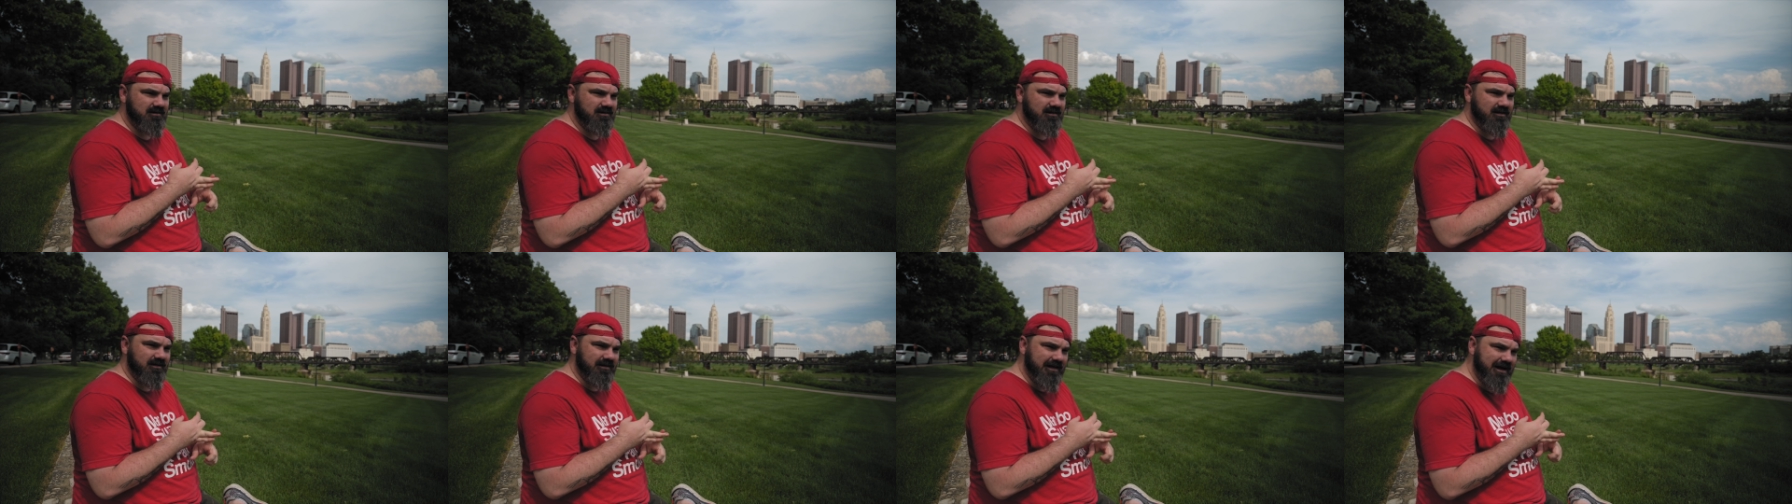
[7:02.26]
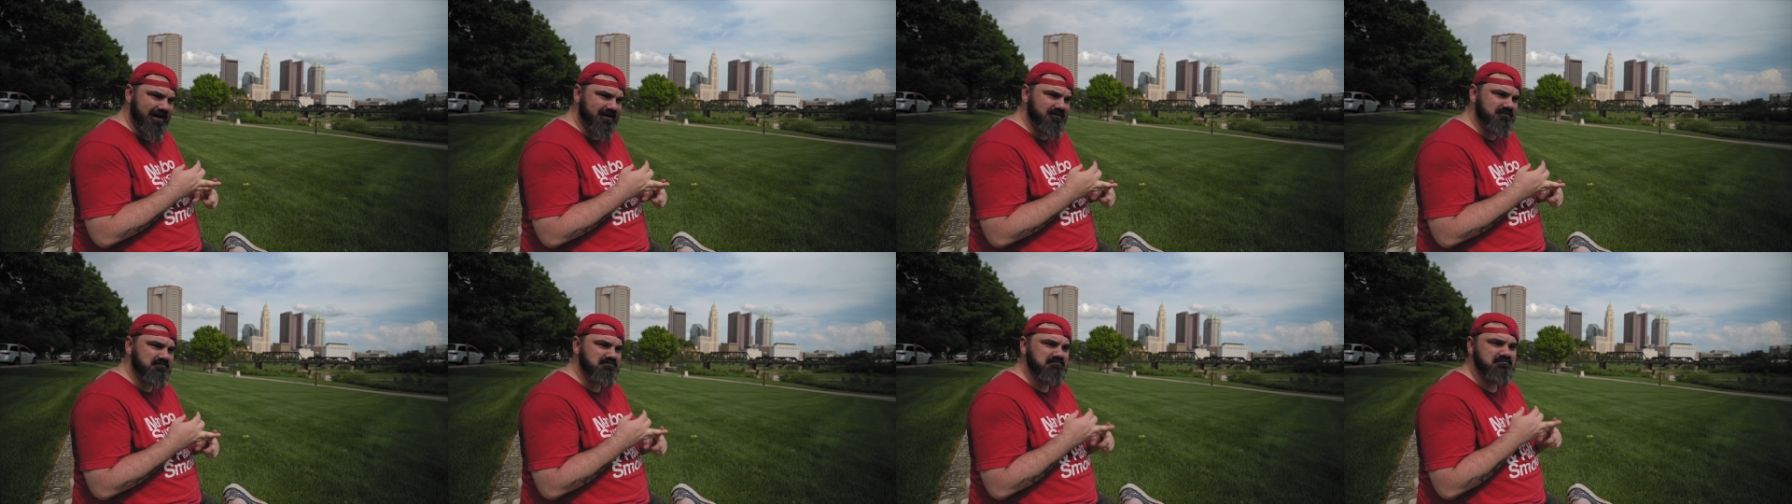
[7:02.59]

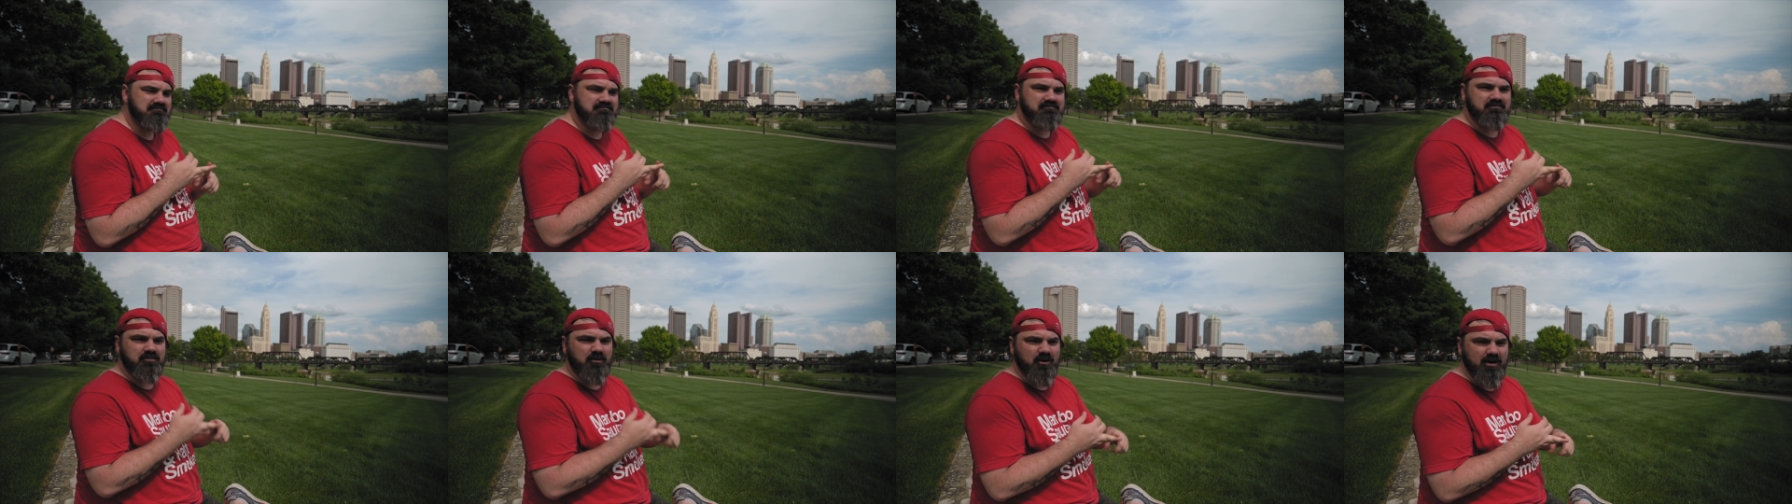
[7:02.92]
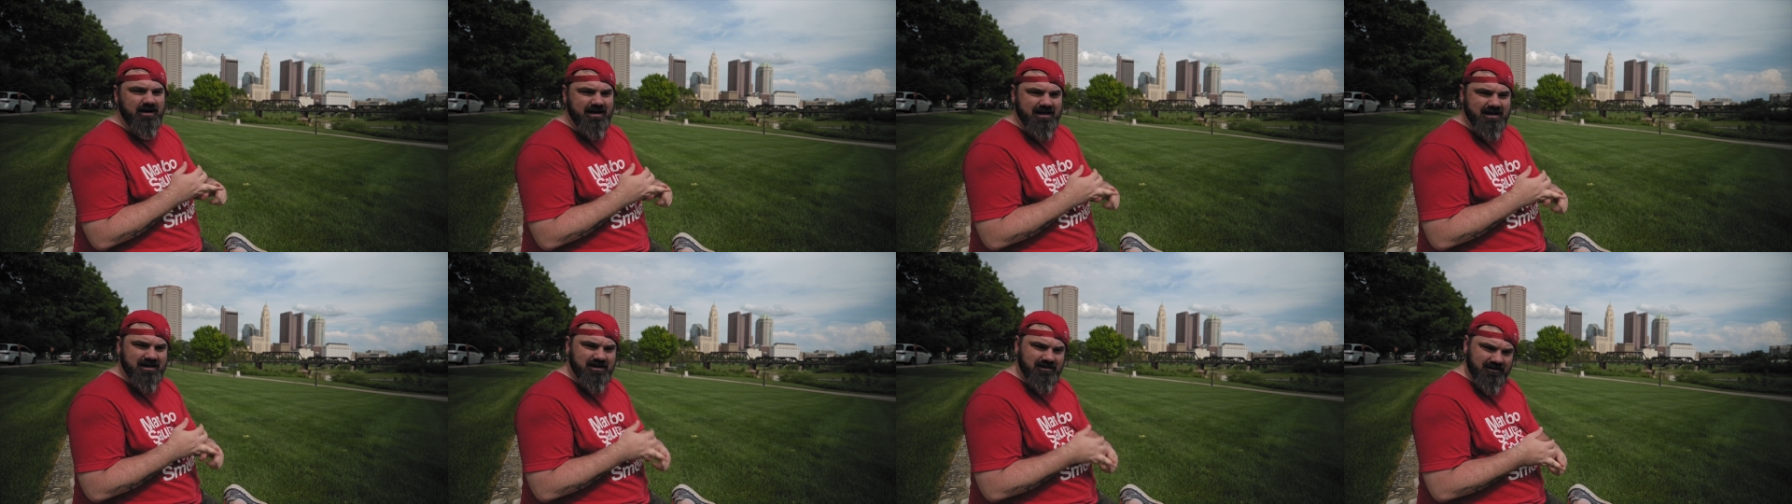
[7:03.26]
Aladdin,
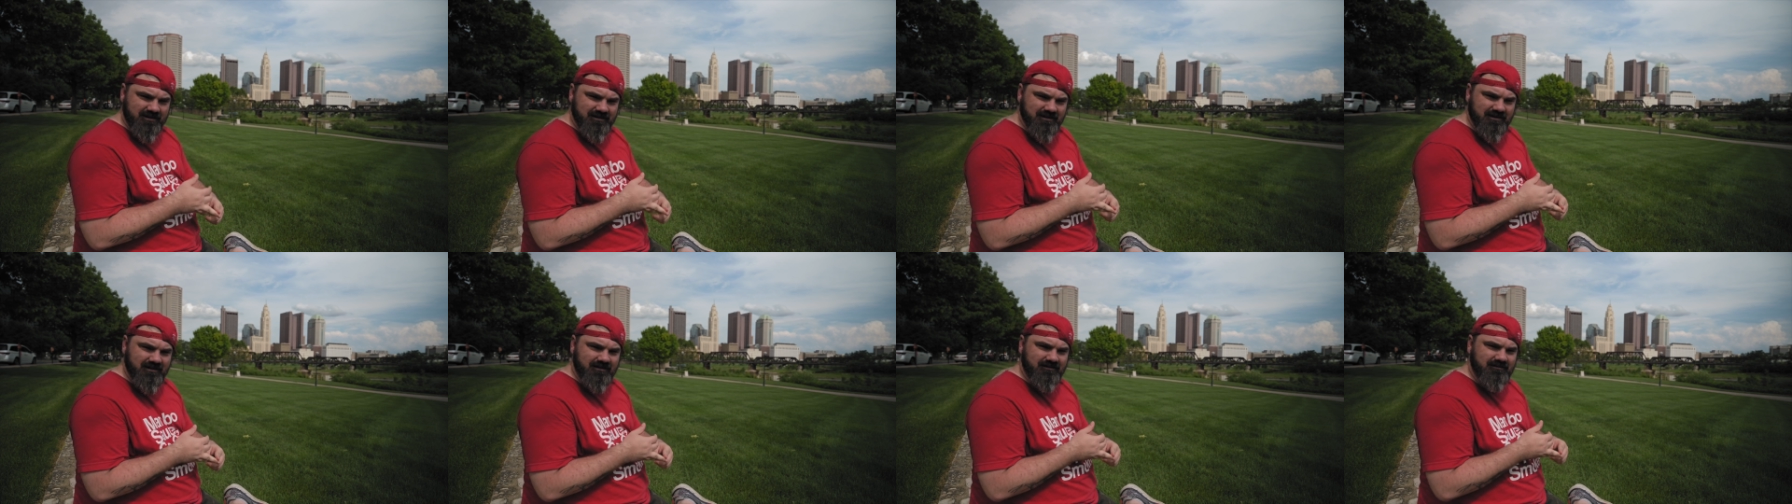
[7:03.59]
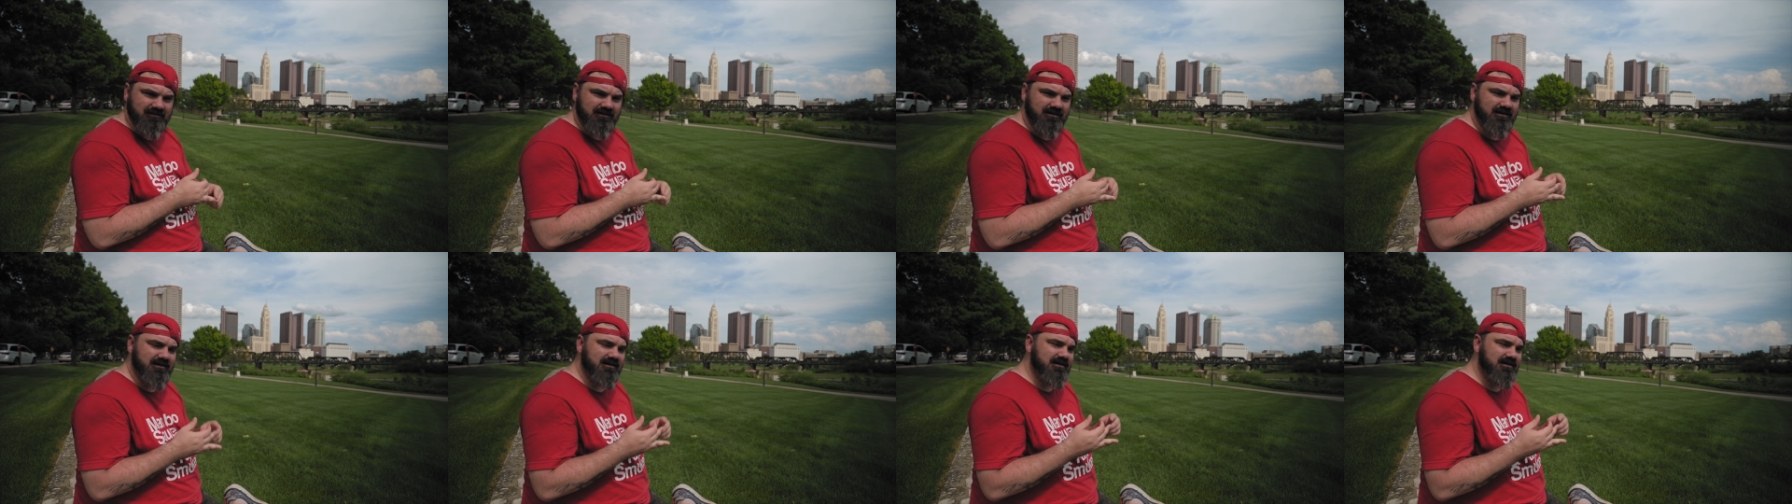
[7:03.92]
pretty good.